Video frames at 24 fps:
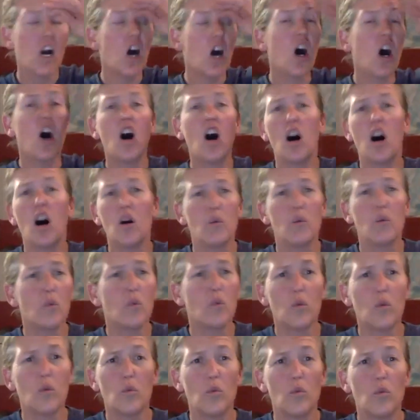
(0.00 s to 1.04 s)
Oh,
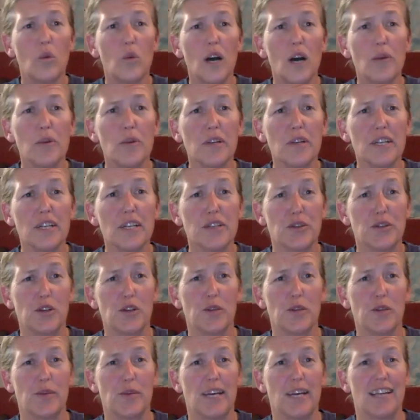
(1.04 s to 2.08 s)
why wouldn't I talk
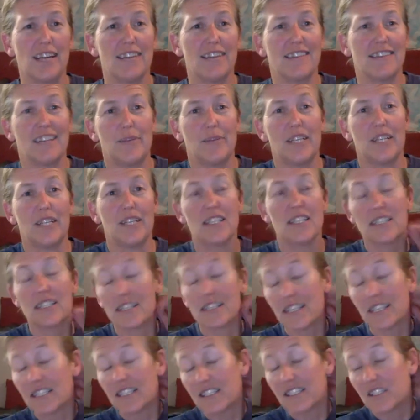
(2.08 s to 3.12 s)
about, I mean,
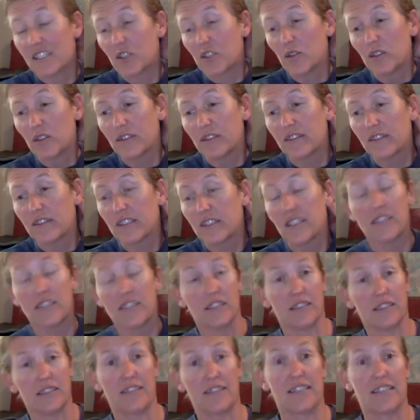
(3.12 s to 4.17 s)
it's still the
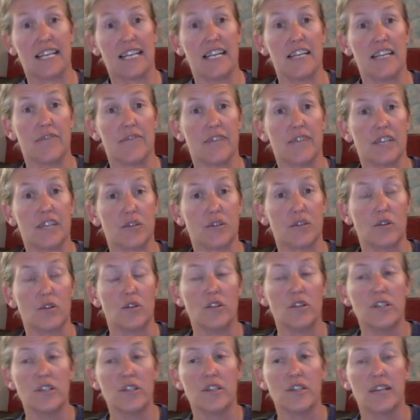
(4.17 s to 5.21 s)
standing
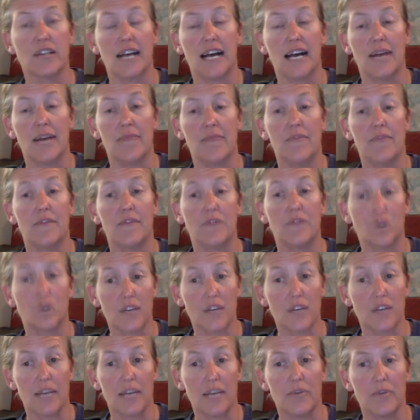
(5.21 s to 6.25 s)
record for
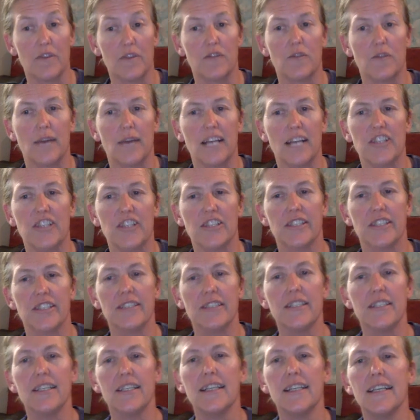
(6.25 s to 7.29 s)
Canopy Formation.
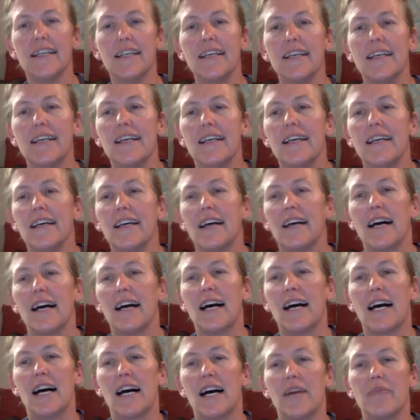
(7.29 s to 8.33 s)

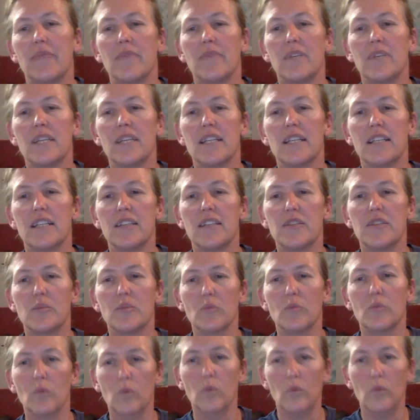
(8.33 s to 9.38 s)
And
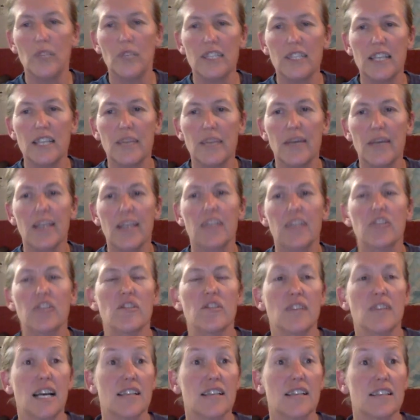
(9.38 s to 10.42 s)
we did that back in
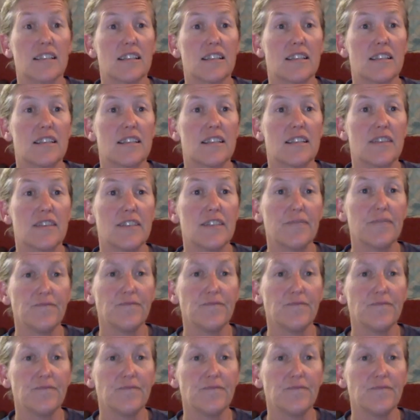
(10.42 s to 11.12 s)
2007.